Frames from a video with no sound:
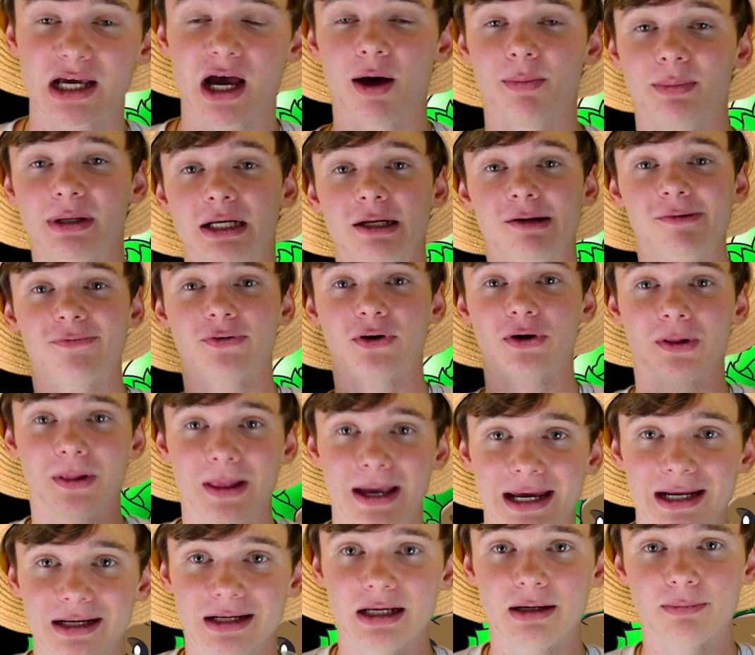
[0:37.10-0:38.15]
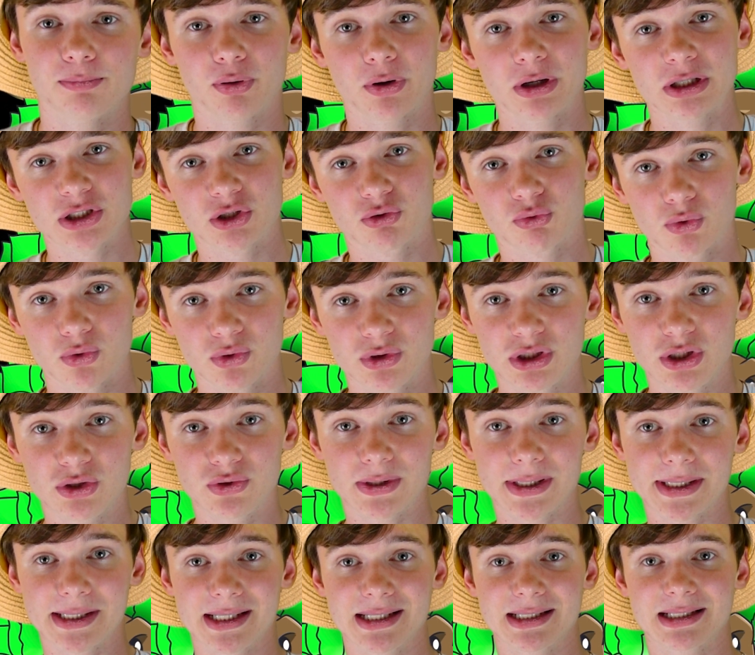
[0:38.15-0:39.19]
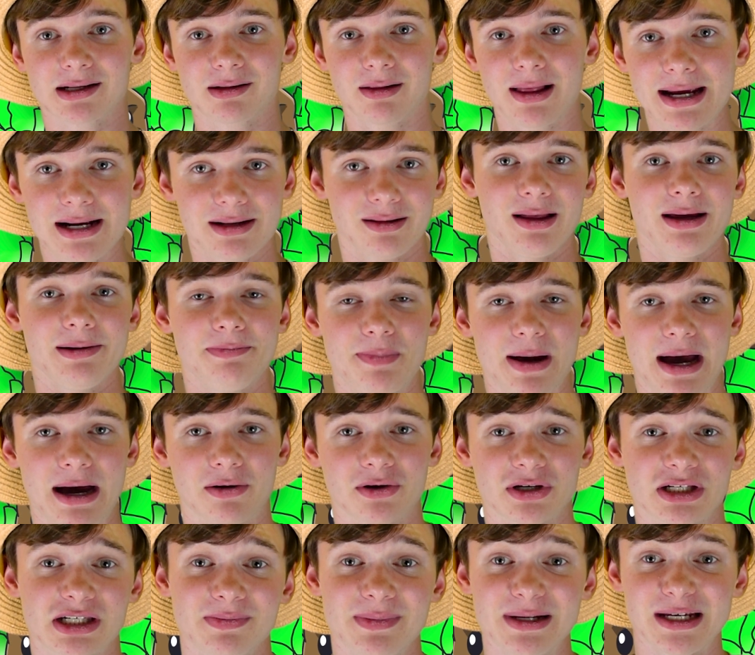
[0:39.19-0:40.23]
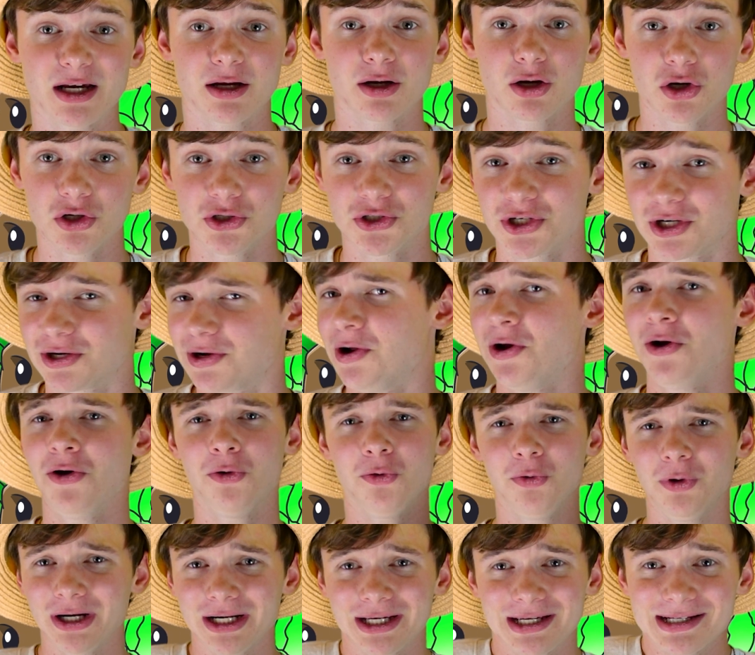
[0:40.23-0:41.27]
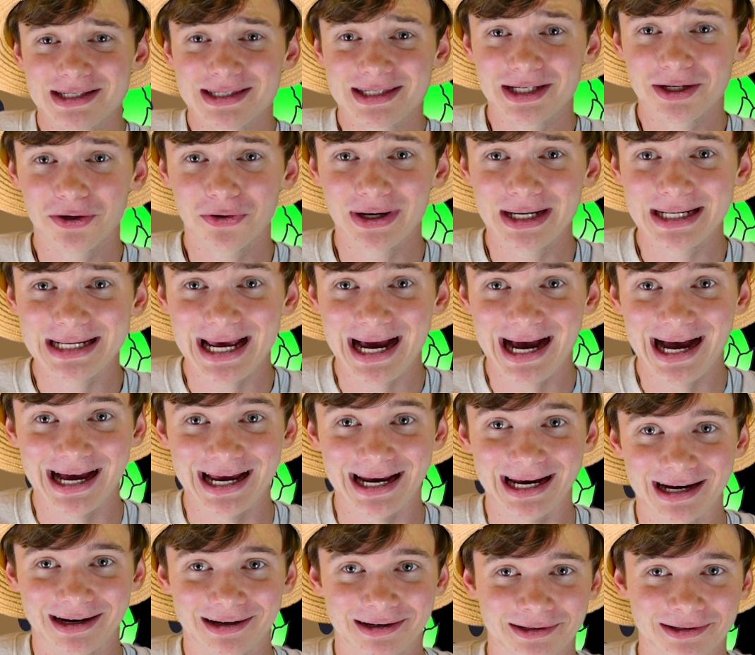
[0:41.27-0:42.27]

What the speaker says: coming in for a landing, Prince Groose uses his clay powers to make a cushion. What a considerate guy.